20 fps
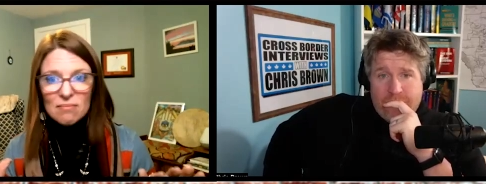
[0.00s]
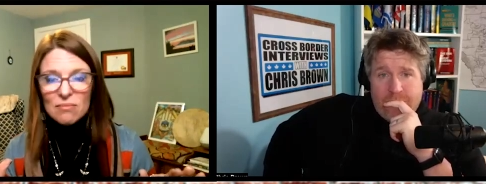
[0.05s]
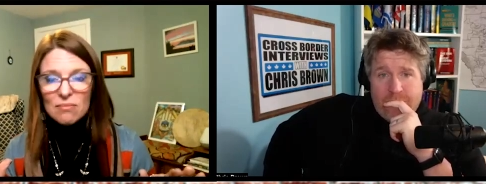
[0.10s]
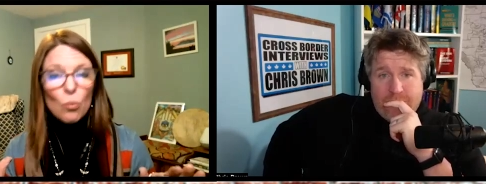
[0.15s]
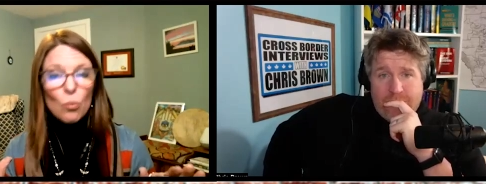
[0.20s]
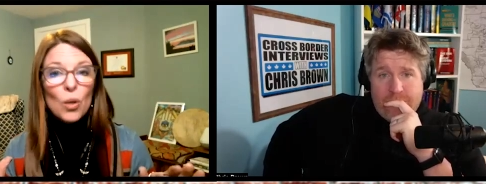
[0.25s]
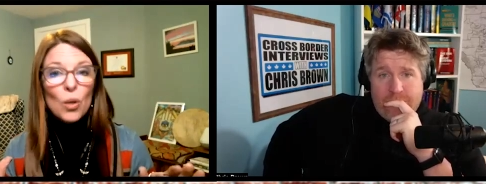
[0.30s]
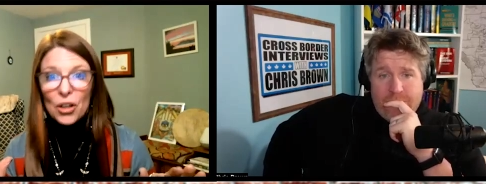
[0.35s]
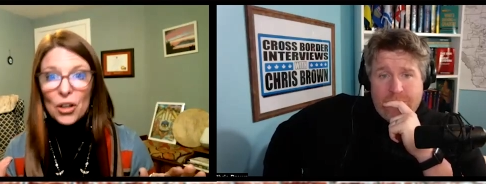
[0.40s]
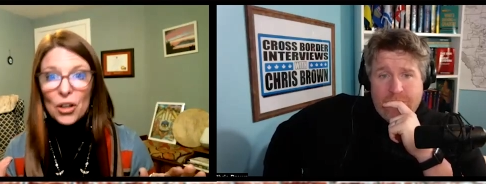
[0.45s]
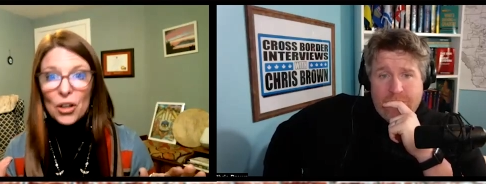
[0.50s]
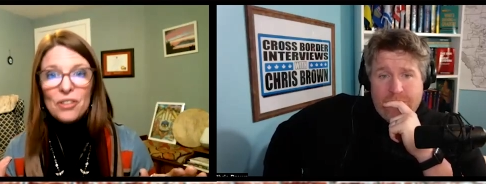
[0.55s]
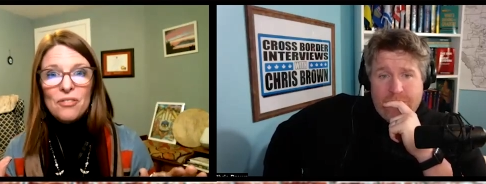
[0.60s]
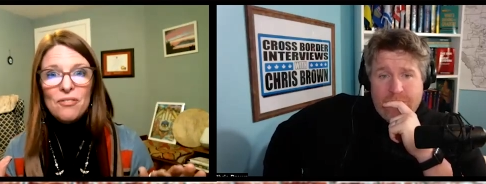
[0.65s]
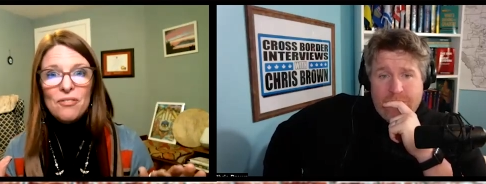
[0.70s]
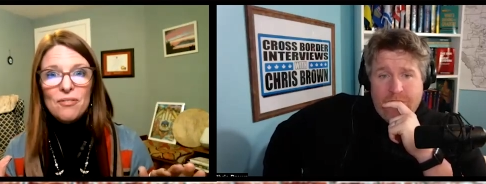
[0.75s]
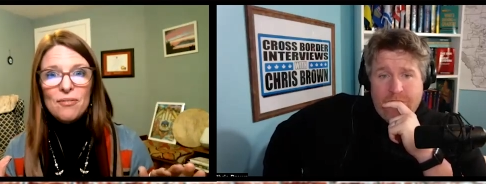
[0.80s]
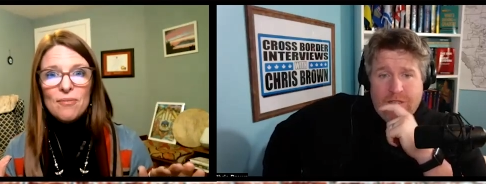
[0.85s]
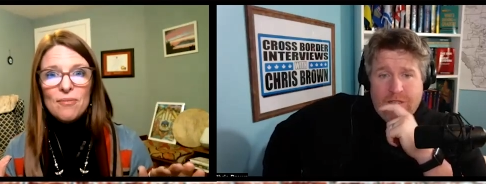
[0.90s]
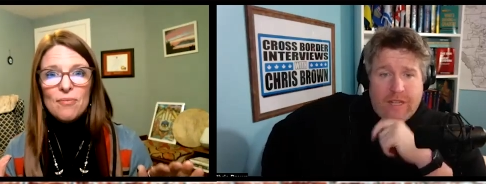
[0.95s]
Speaker 1: We're good.
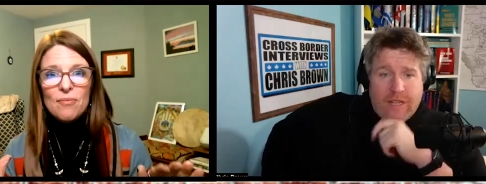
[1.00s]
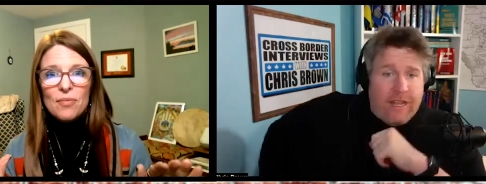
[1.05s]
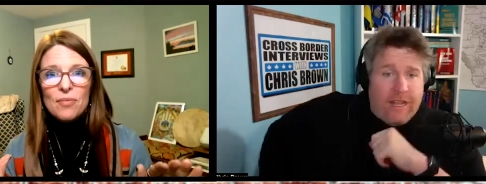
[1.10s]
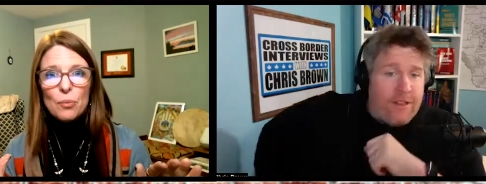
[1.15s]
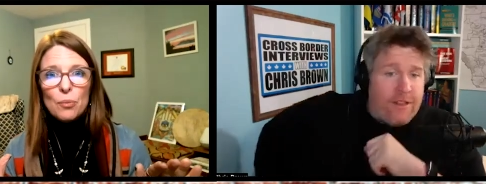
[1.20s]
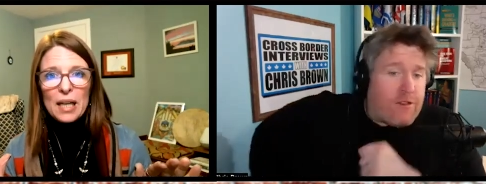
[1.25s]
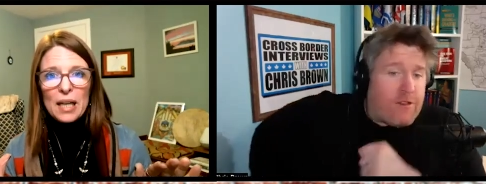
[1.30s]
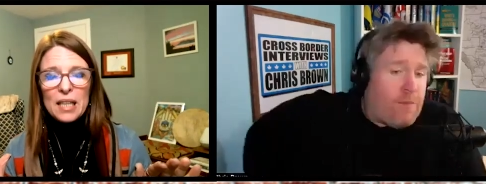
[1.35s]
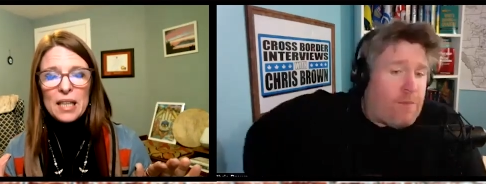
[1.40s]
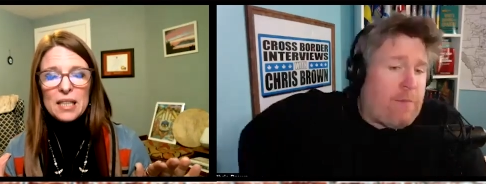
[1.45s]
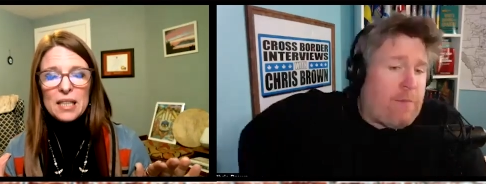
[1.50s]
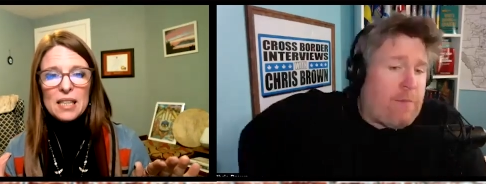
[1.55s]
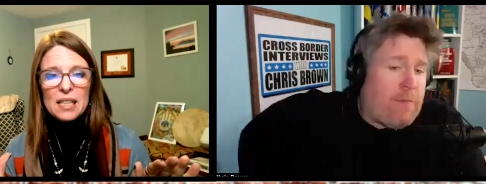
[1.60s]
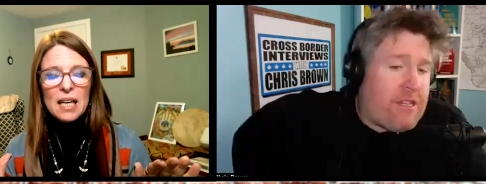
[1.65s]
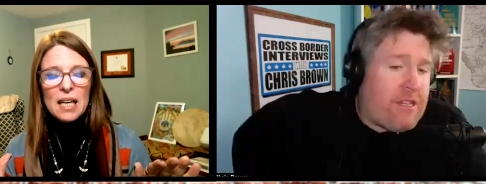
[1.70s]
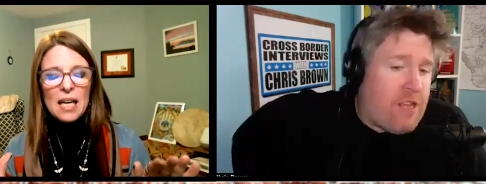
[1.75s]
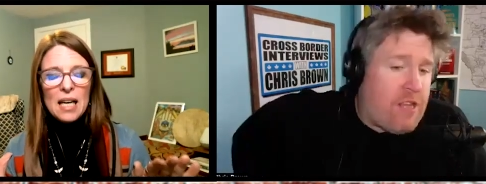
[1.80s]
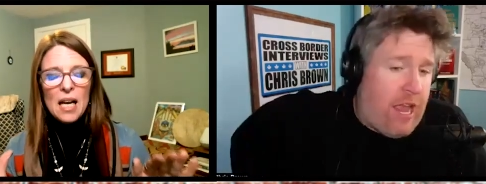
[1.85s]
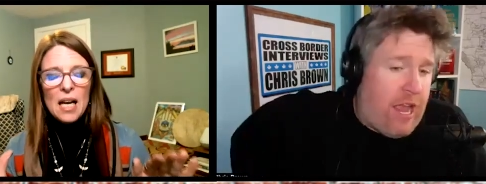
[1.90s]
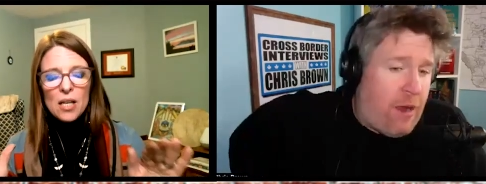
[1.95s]
And right? there's
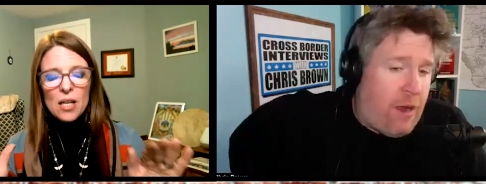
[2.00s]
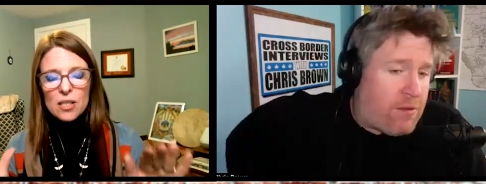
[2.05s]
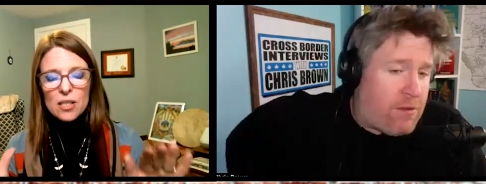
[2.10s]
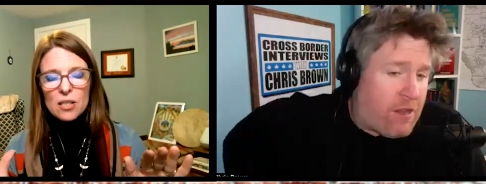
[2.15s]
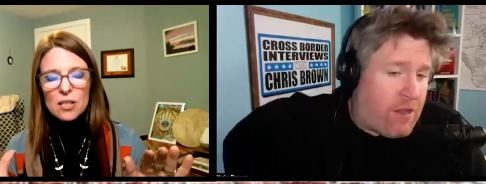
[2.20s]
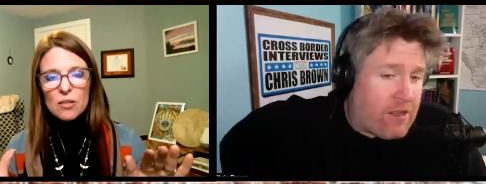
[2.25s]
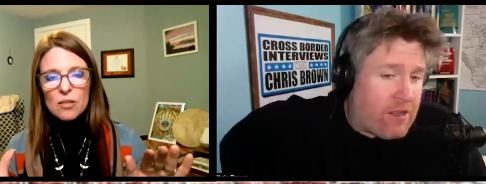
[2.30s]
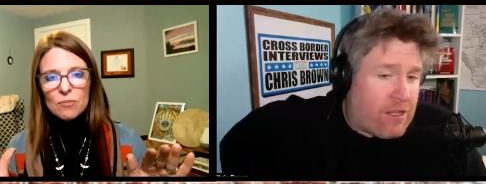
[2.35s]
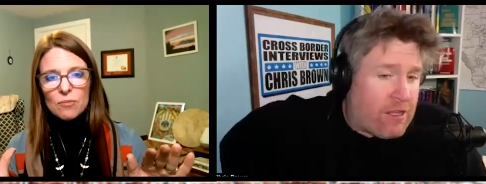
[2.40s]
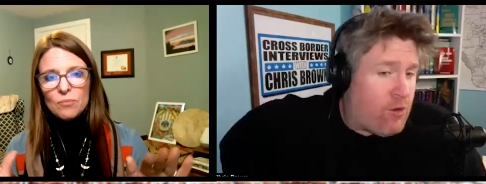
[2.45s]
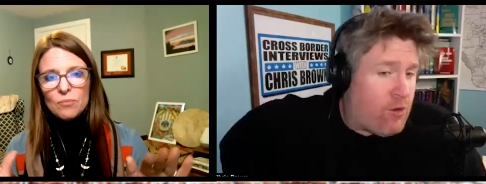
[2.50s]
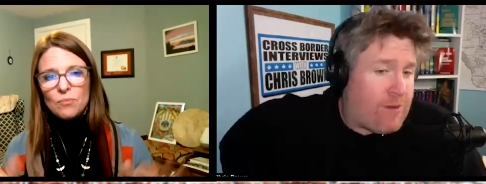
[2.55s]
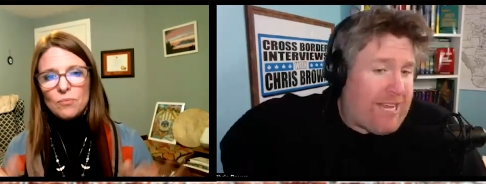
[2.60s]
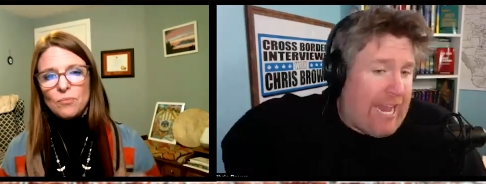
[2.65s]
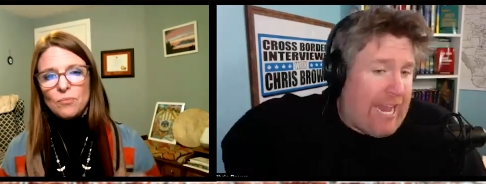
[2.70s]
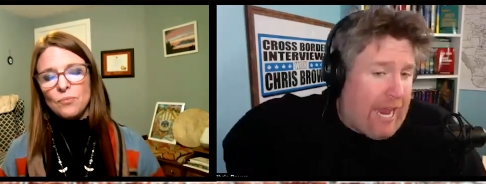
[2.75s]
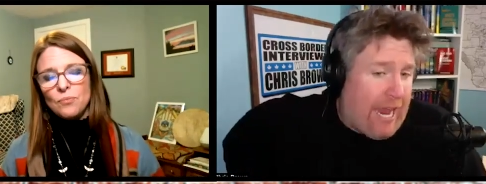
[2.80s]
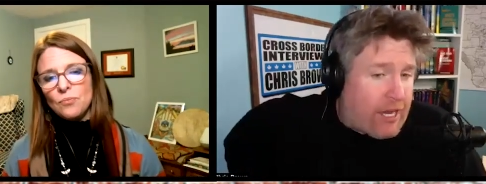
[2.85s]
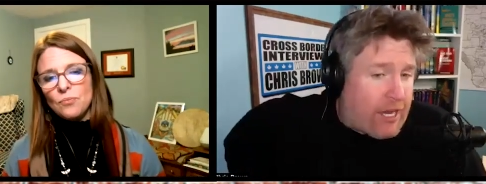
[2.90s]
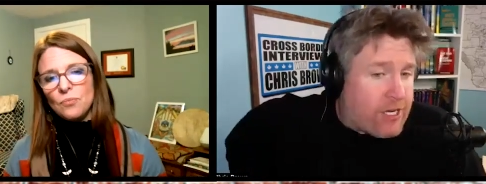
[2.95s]
Speaker 2: people out there who
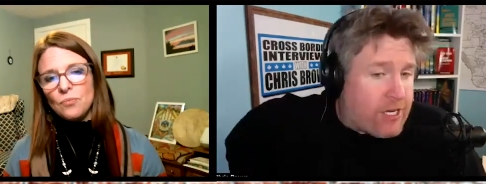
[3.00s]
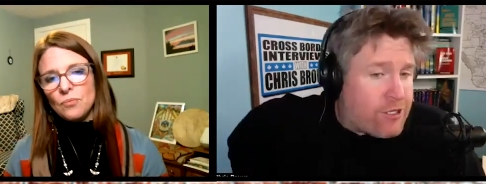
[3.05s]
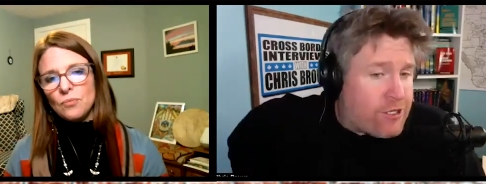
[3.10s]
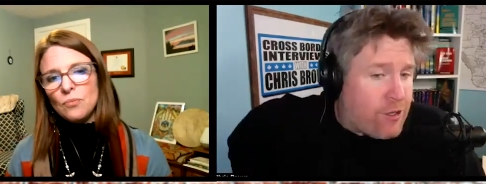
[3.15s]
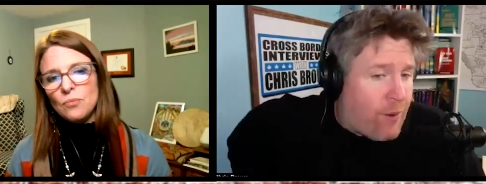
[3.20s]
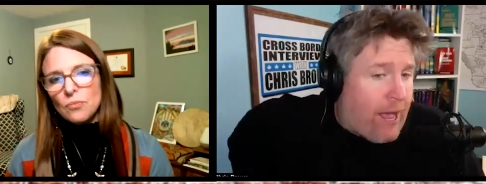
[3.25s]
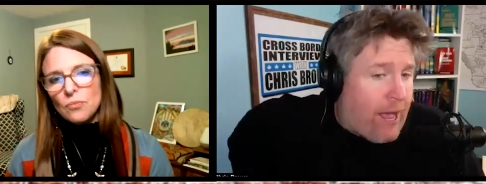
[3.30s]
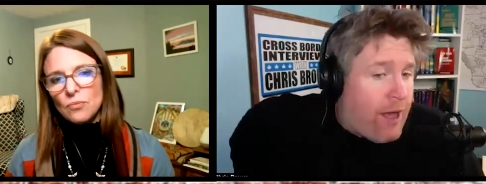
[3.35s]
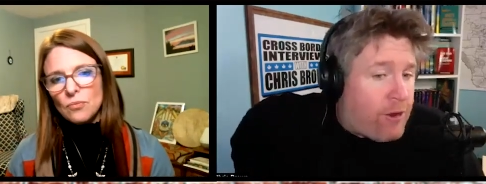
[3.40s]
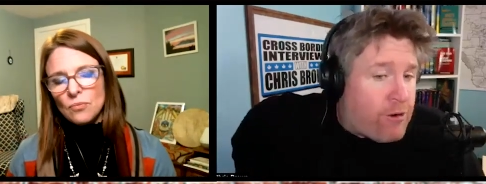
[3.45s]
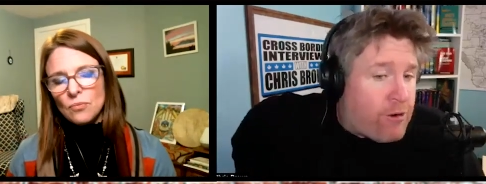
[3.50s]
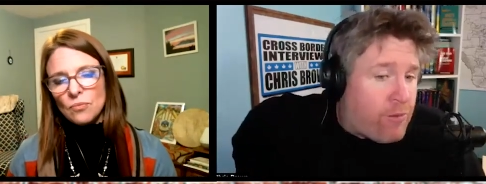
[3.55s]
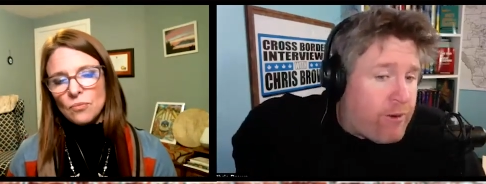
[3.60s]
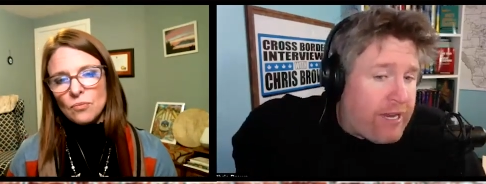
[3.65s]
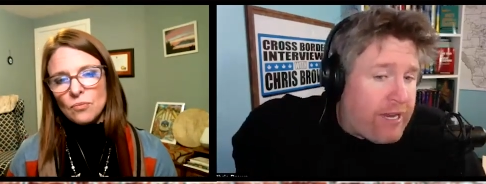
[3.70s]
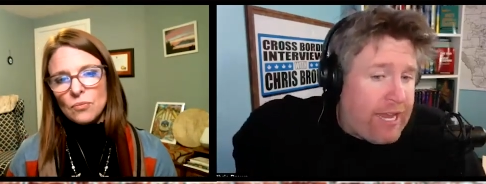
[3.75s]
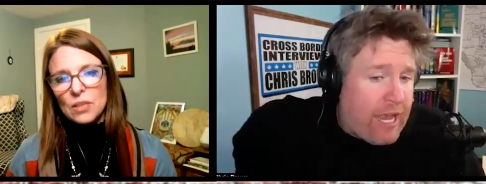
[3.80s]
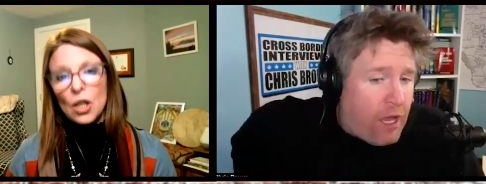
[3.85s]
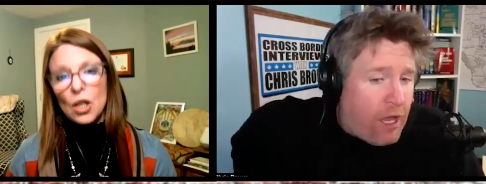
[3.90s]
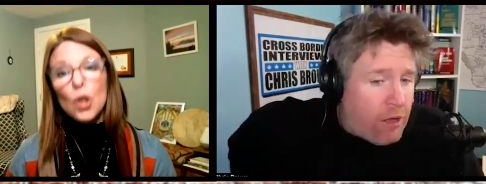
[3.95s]
can't. So, how do
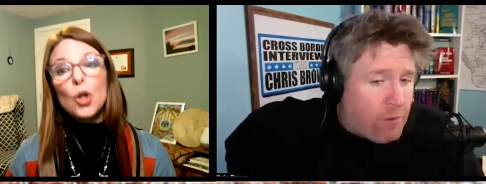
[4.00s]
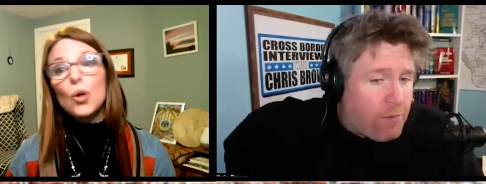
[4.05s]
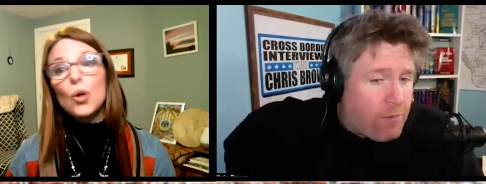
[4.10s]
we help?